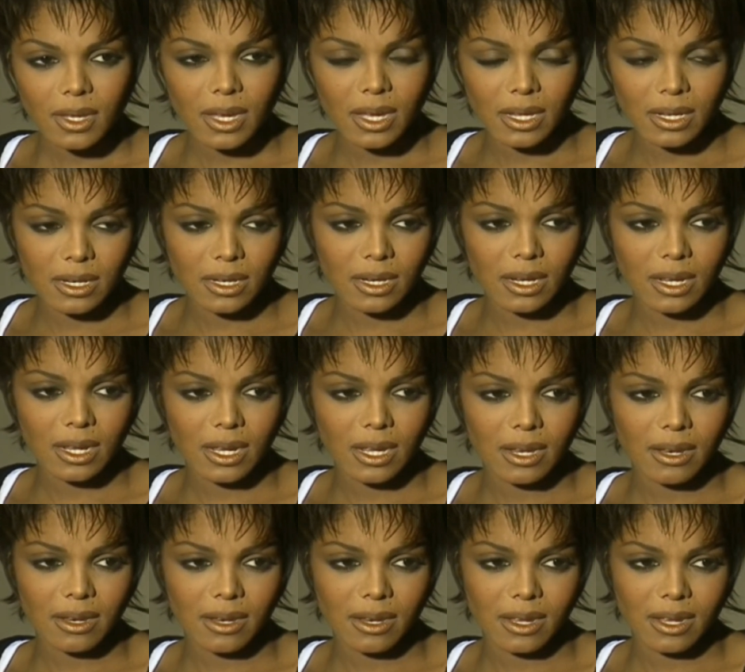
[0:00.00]
in
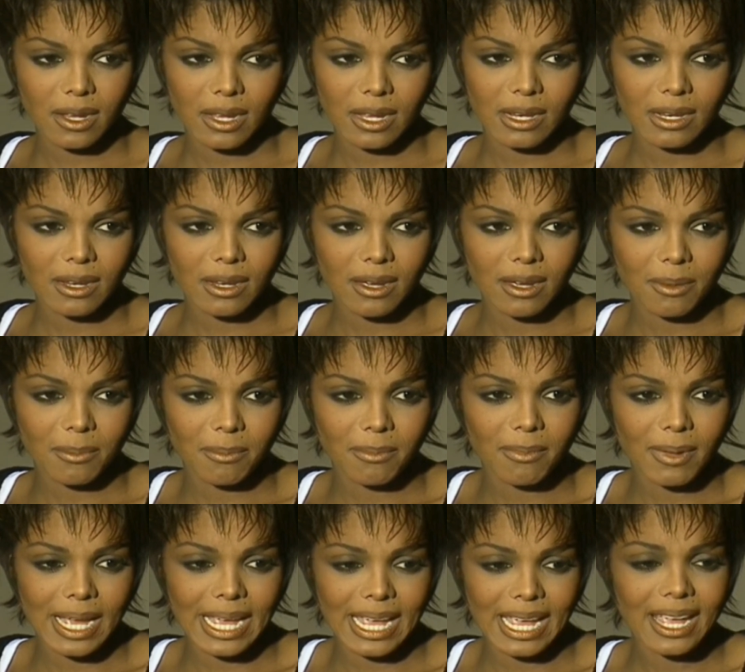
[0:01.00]

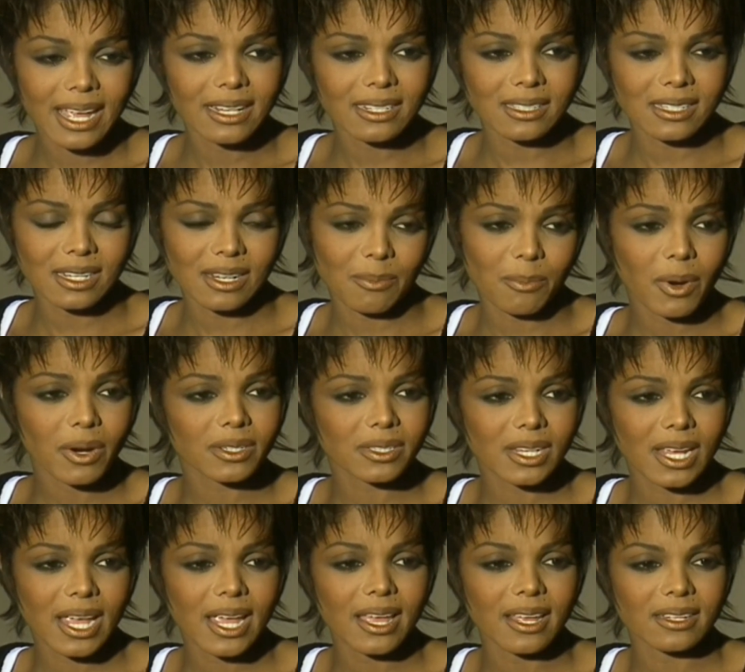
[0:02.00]
my hands and in
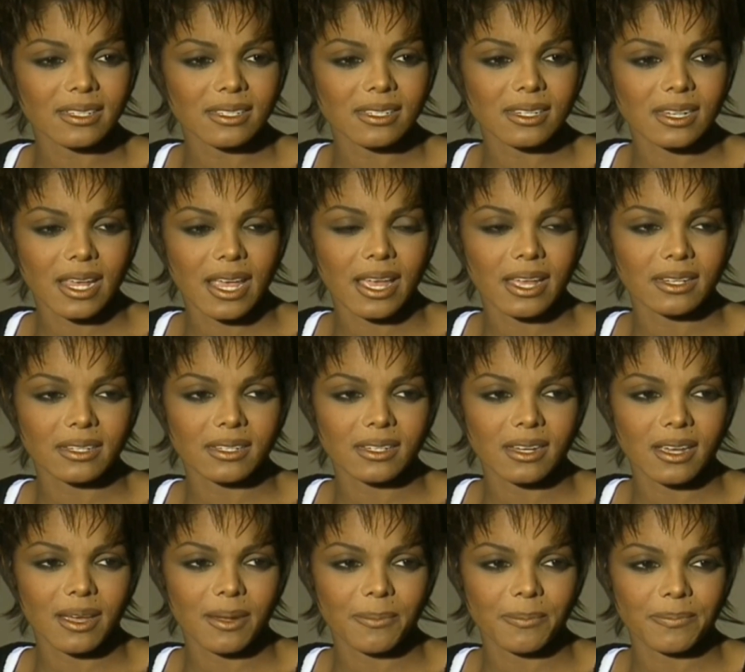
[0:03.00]
Mark's hands,
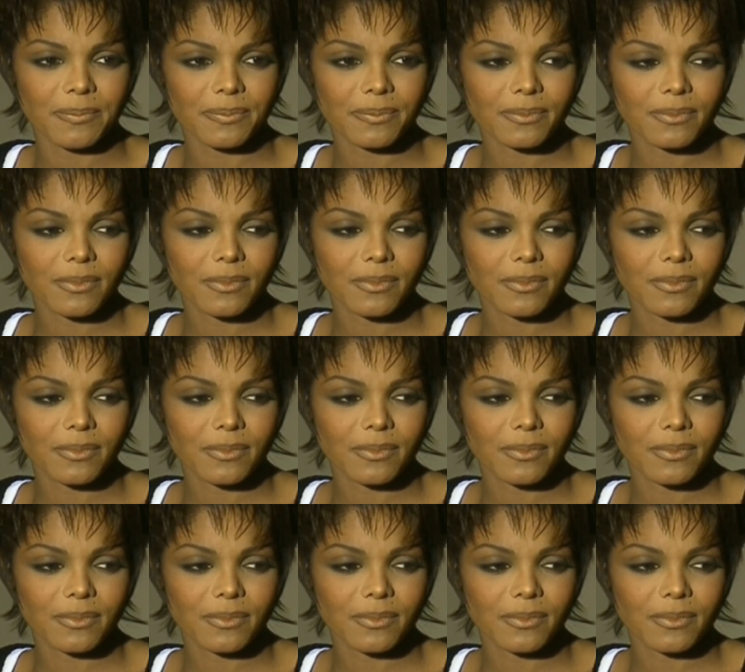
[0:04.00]
and